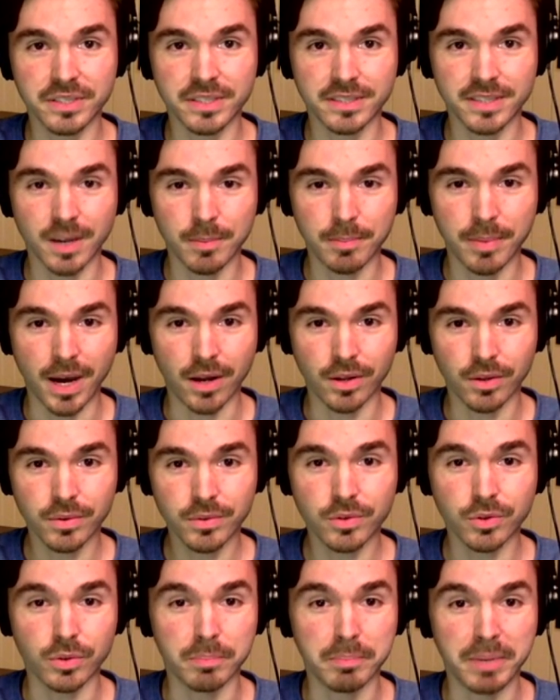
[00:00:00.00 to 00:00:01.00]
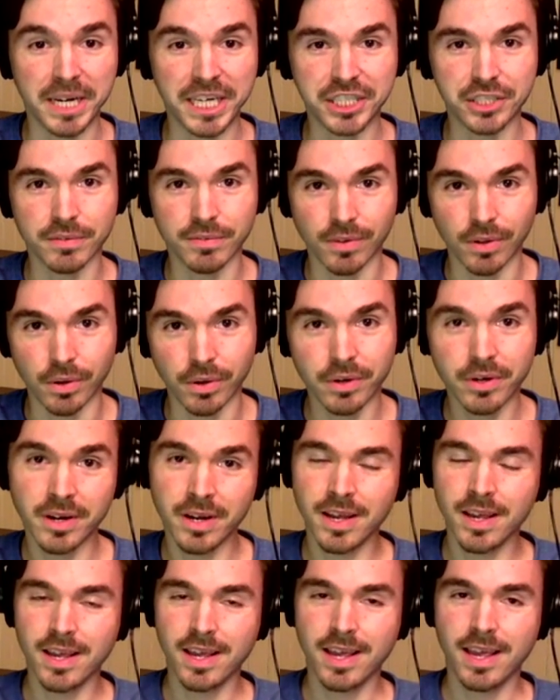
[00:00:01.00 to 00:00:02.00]
in Sao Paulo called Beija Flor,
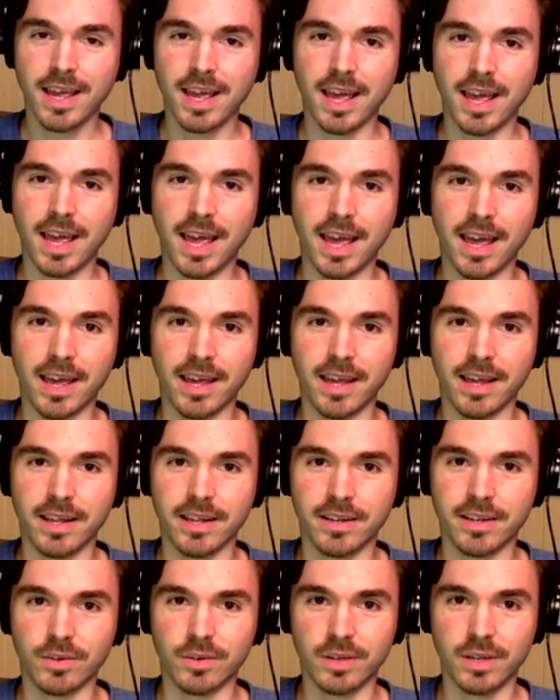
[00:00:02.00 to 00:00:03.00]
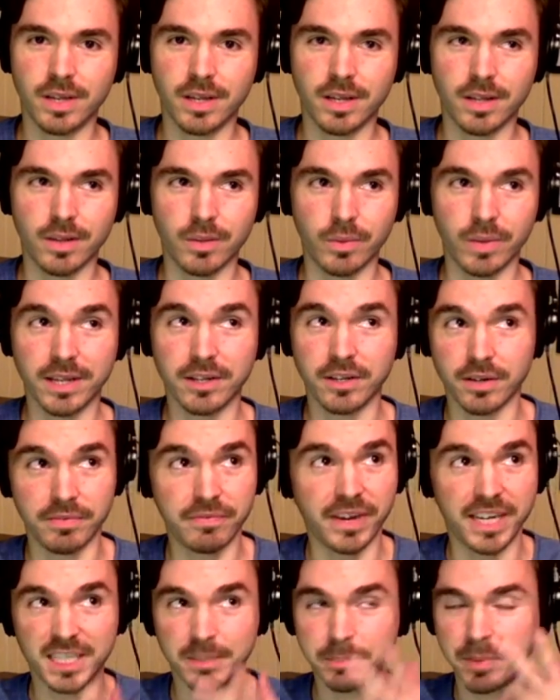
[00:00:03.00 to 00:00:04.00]
and we did a
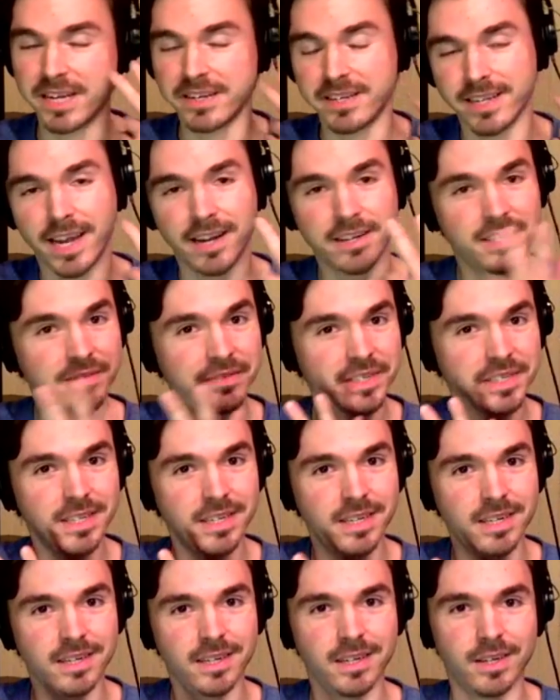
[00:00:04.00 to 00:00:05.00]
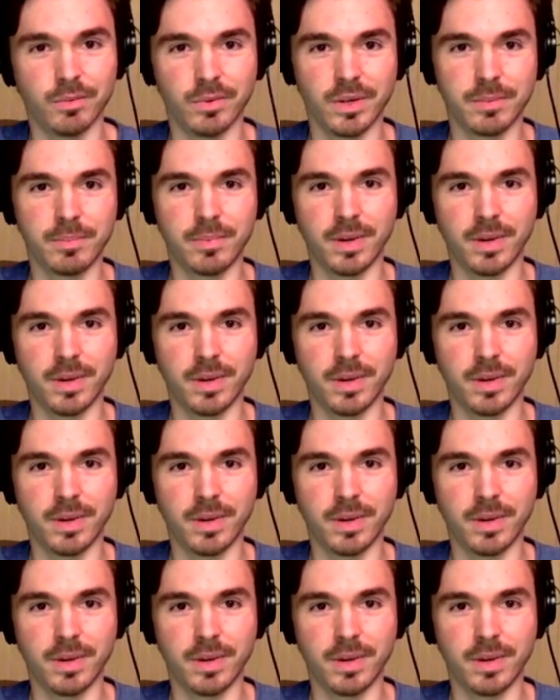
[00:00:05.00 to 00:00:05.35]
face painting activity, and we